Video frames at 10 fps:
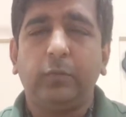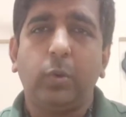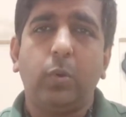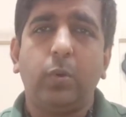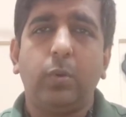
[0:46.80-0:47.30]

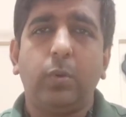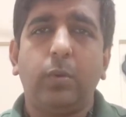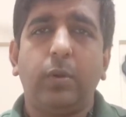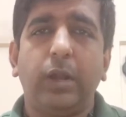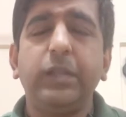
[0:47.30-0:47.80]

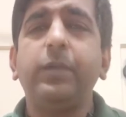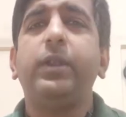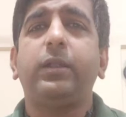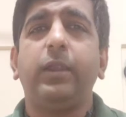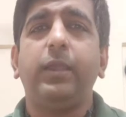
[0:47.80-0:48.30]
So
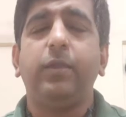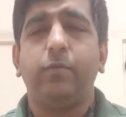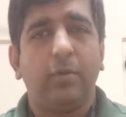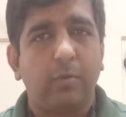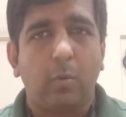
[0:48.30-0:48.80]
ultimately,
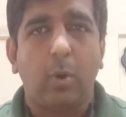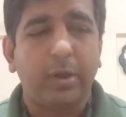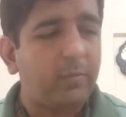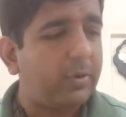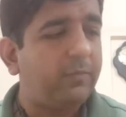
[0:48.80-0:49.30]

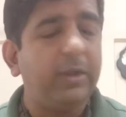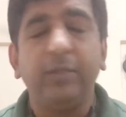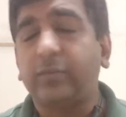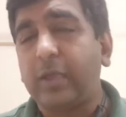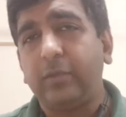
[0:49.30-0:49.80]
whatever we
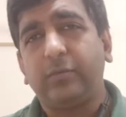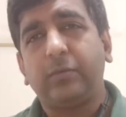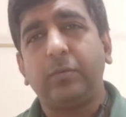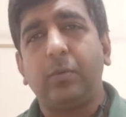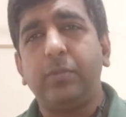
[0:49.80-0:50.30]
discuss
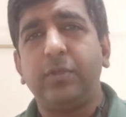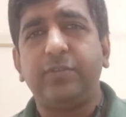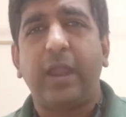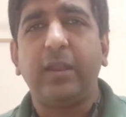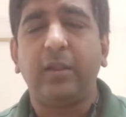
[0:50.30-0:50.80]
on the
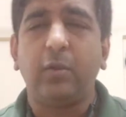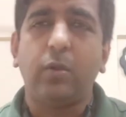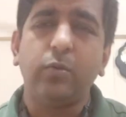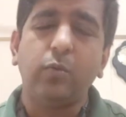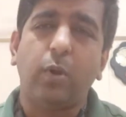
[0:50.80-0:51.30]
channel,
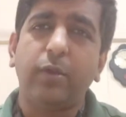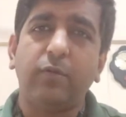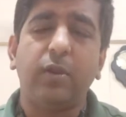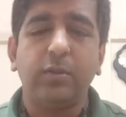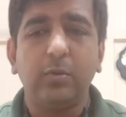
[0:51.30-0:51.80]
or
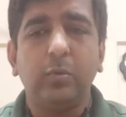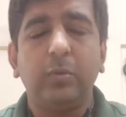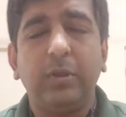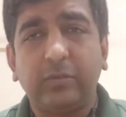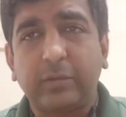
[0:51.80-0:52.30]
whatever
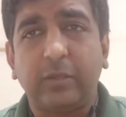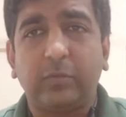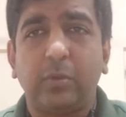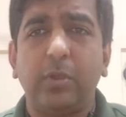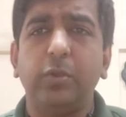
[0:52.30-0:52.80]
you discuss
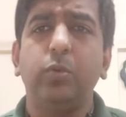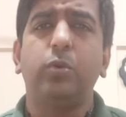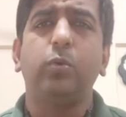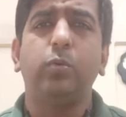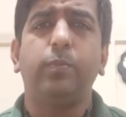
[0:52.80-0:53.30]
on the
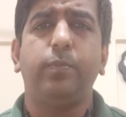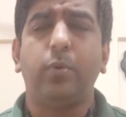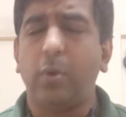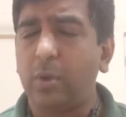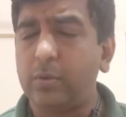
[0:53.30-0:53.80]
YouTube,
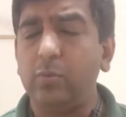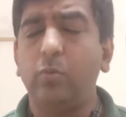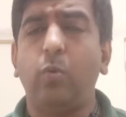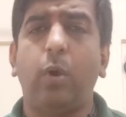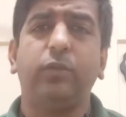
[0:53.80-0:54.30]
or you
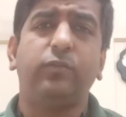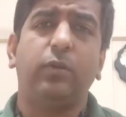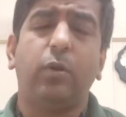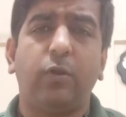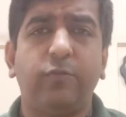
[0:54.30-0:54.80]
watch
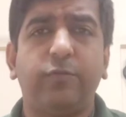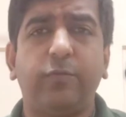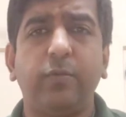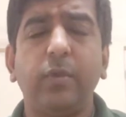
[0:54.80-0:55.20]
a lot of